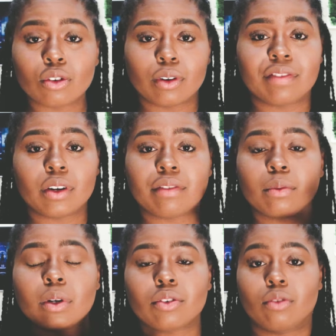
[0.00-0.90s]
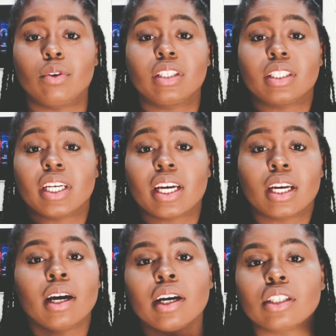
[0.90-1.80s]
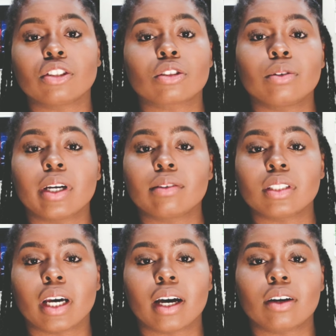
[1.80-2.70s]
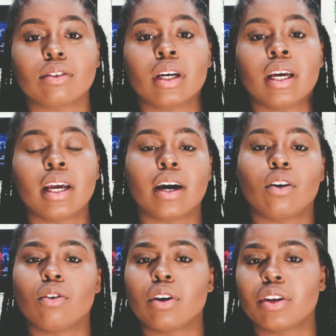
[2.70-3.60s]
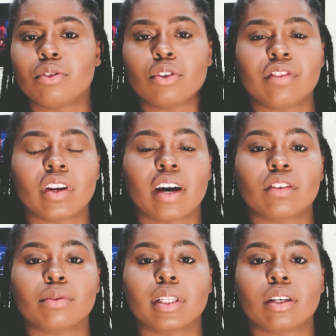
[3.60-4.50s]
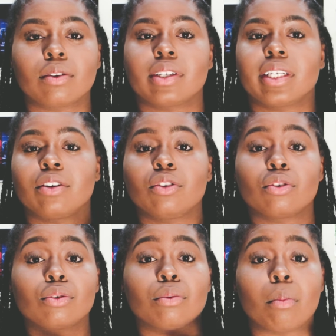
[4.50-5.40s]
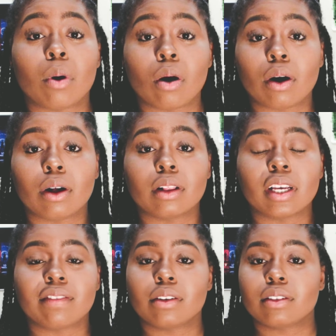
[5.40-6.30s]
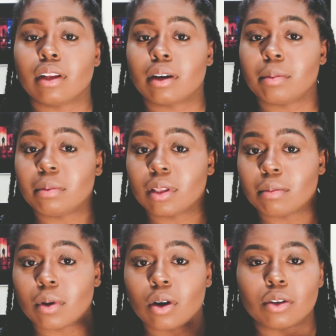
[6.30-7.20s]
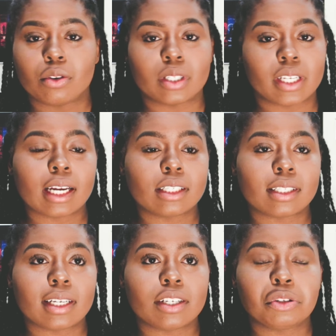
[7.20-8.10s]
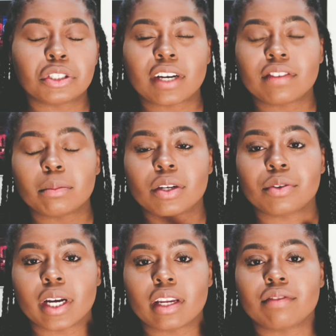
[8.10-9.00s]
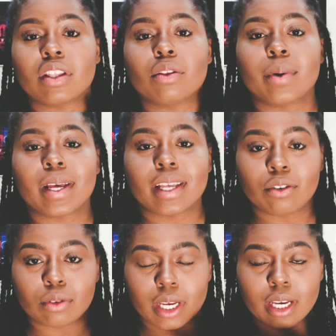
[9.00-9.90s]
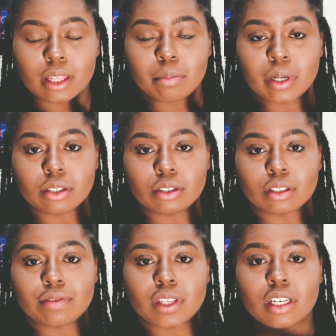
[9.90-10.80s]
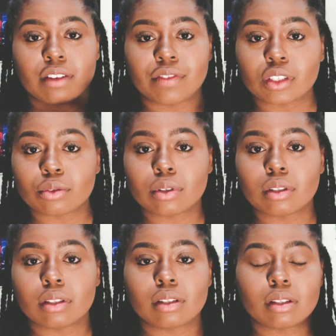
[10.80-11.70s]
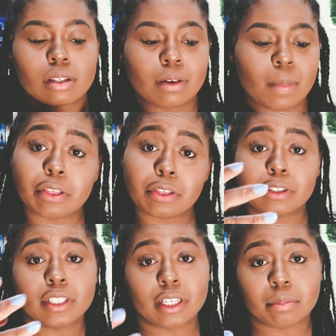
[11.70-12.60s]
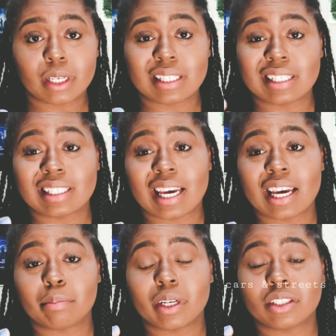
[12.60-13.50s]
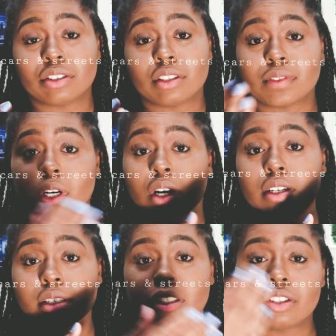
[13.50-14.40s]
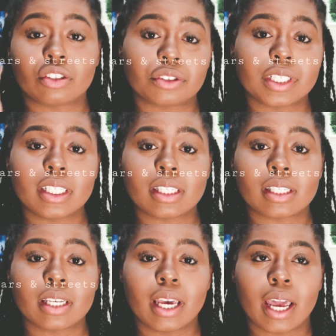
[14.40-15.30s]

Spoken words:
So if you're ever wondering what to take, just go downtown. Or you don't even have to really go downtown, you go to a mall. If there are a lot of people in the mall, you could. And you just have to be creative in the way that you take the pictures of the individuals. The third tip is to take pictures of cars and streets.